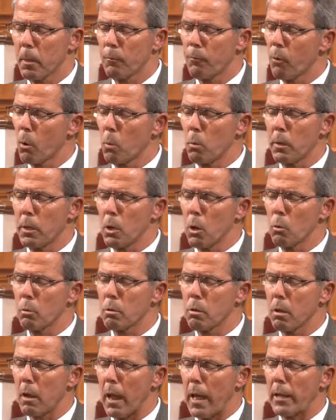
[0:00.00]
Before we go
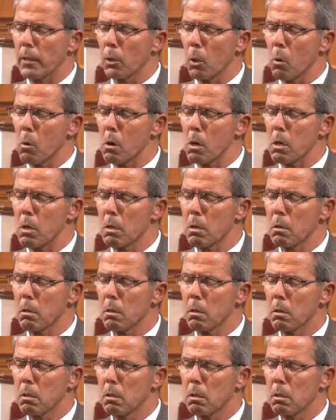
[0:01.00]
tonight, Lord,
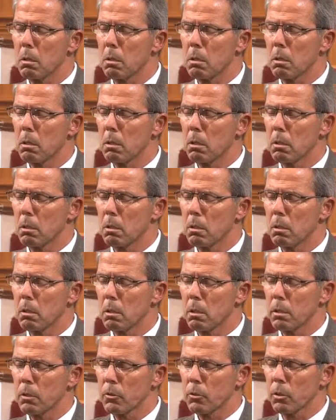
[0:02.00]

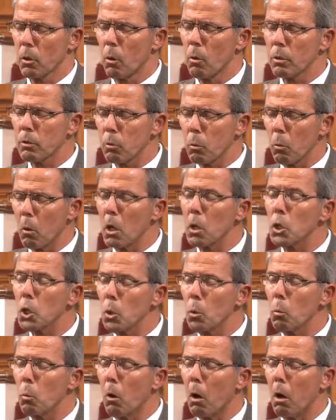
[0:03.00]
show us what
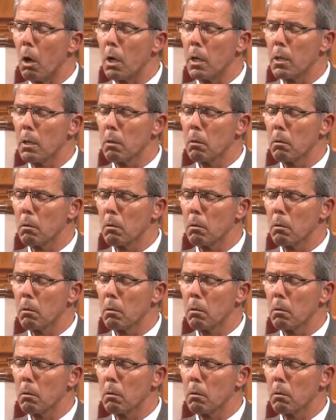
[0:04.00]
you want.